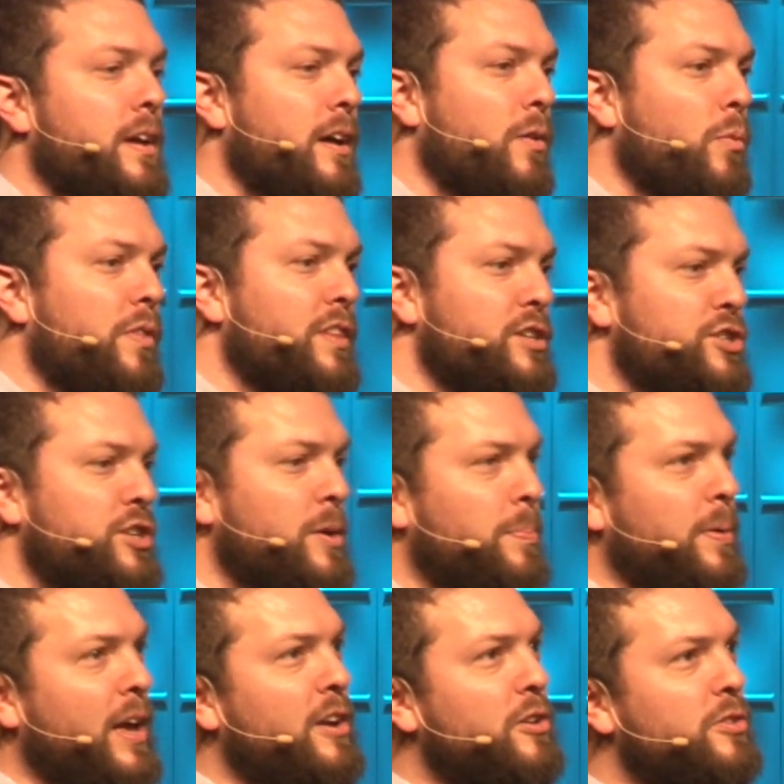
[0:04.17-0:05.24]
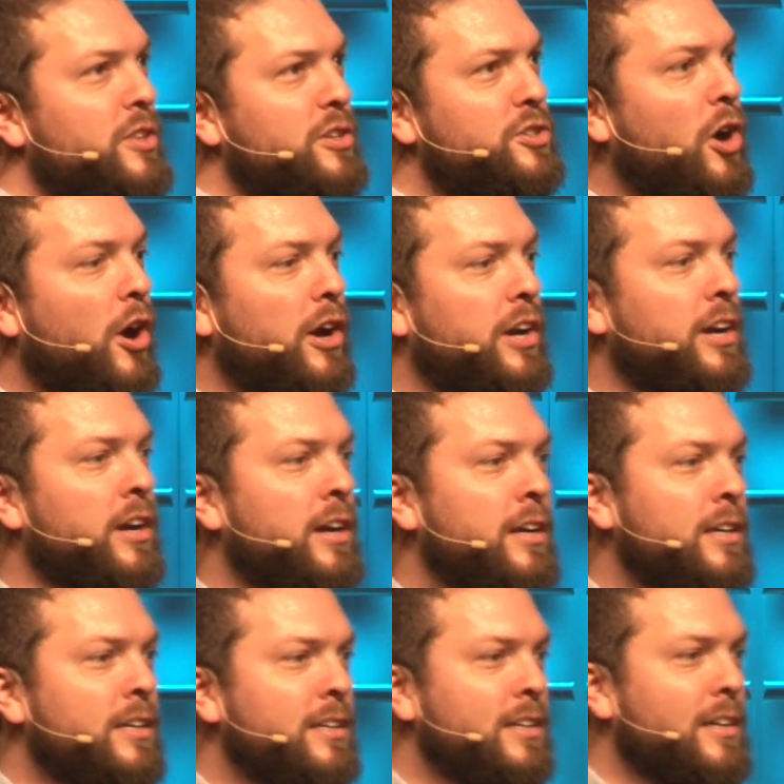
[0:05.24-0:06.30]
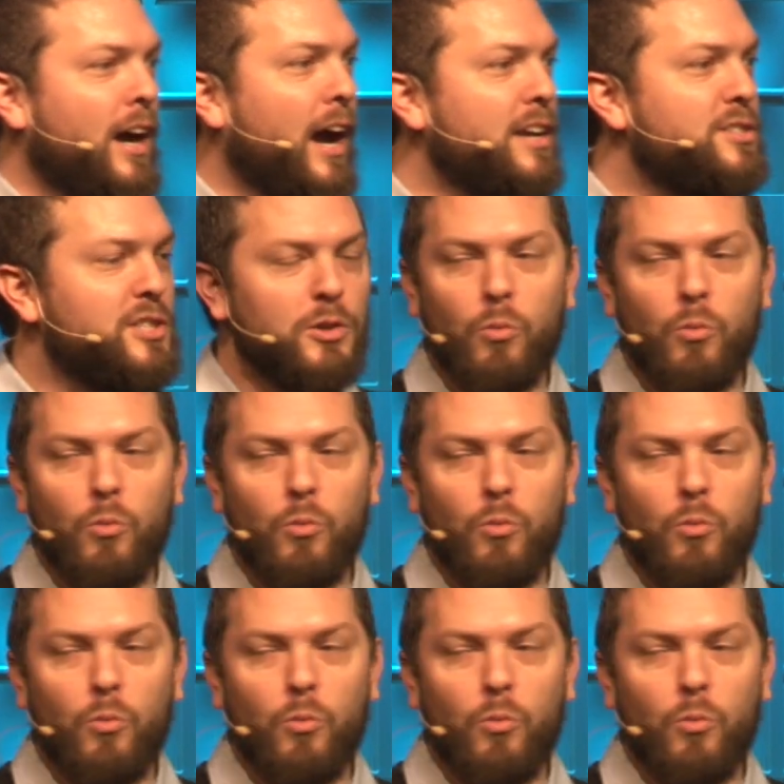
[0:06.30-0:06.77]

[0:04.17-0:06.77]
When the ship entered the dark, icy